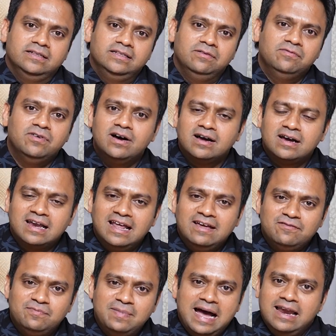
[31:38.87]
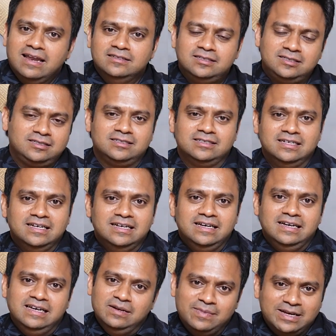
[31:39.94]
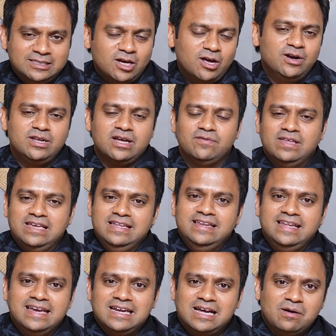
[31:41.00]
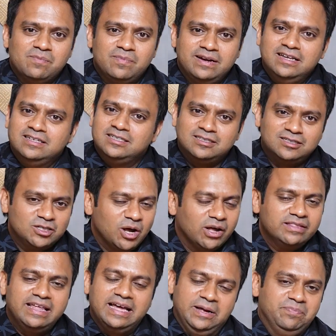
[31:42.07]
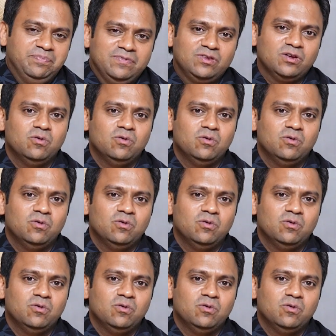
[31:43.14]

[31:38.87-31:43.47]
the work-life balance in majority of the Indian companies, it's not there. So